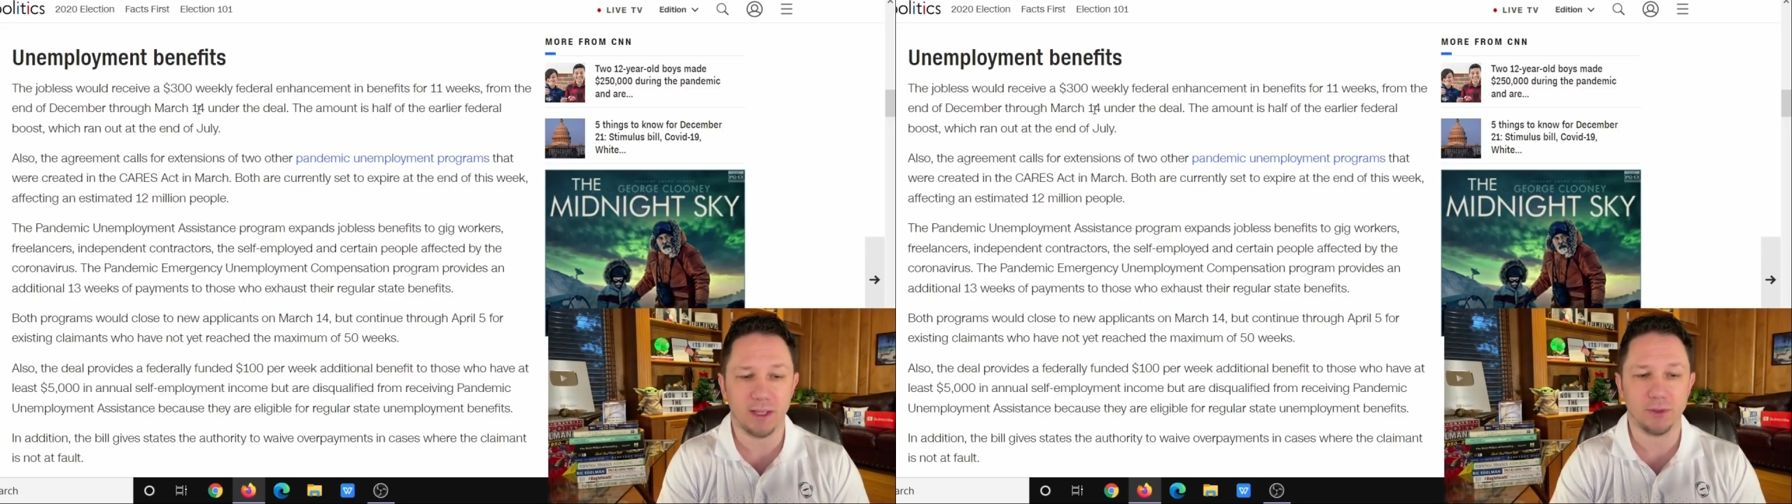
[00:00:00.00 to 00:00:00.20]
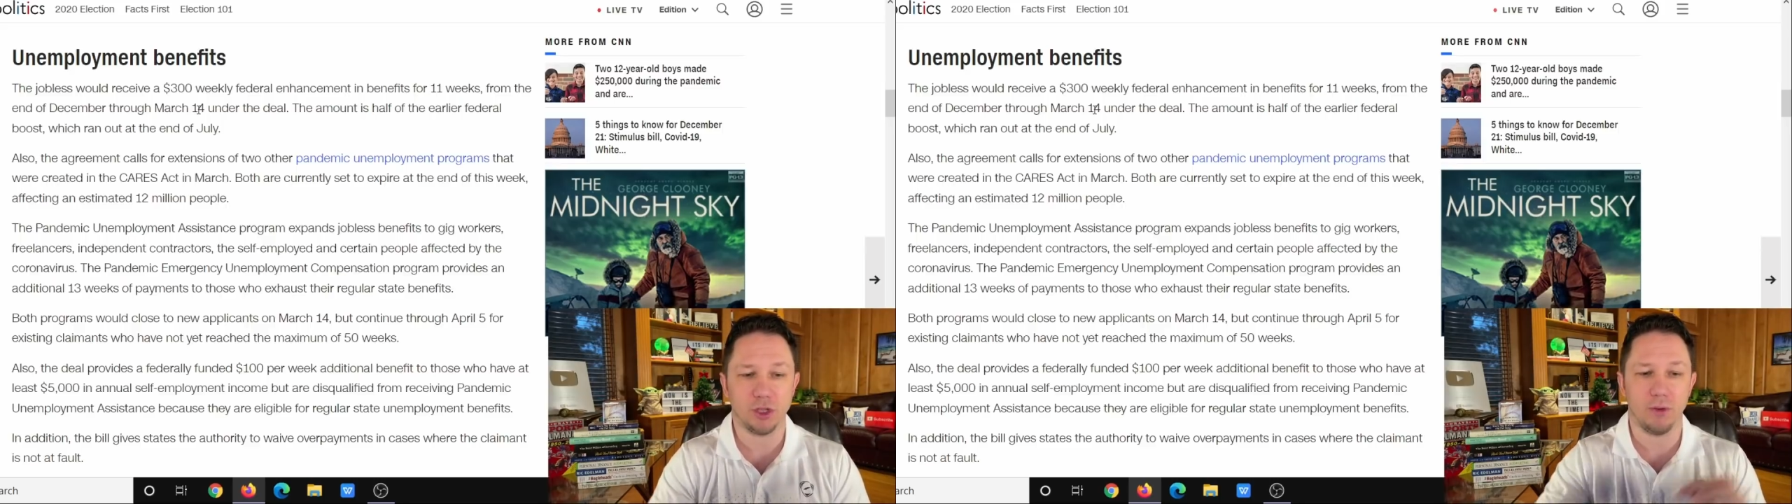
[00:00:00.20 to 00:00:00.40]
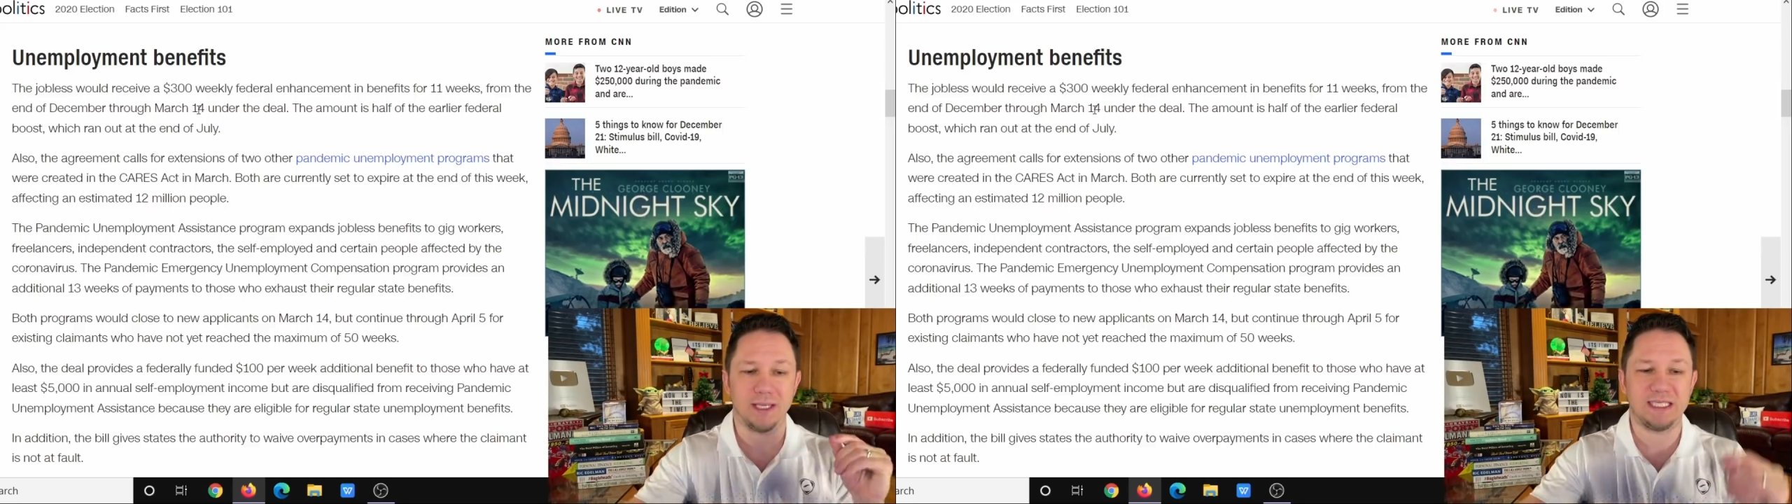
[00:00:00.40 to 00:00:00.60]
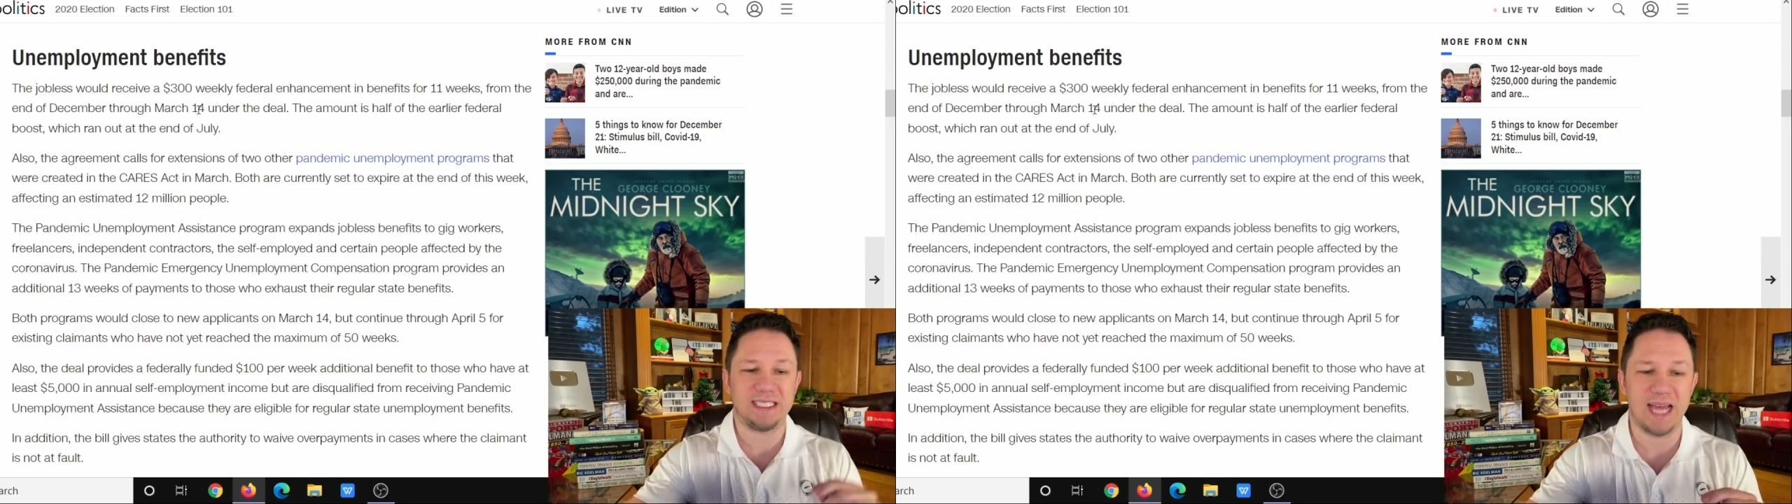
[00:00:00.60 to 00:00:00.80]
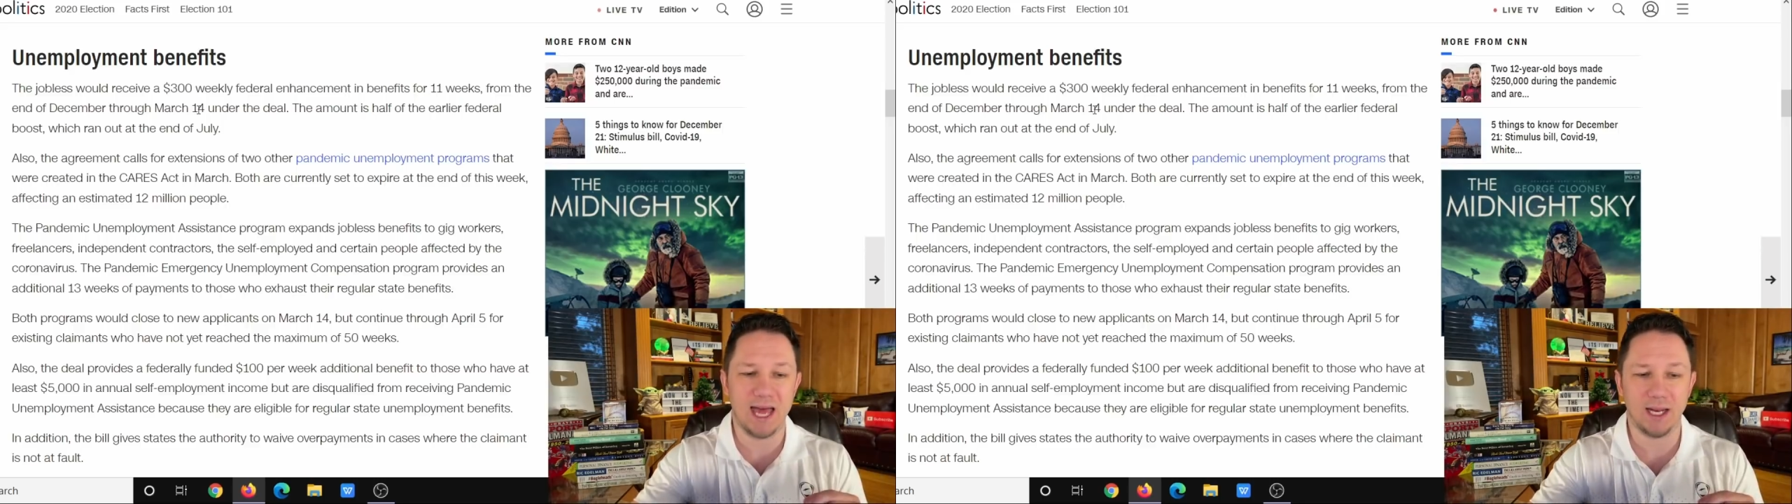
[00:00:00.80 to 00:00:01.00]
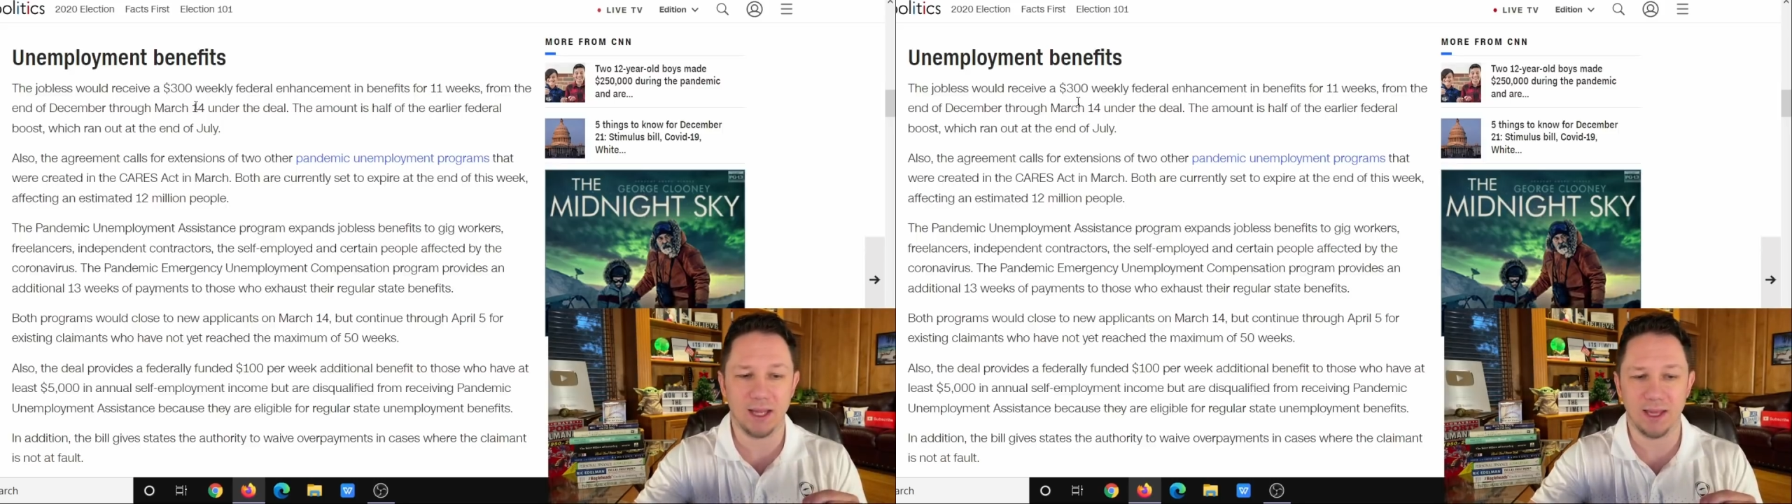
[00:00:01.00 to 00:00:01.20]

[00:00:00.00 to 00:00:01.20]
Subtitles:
them to extend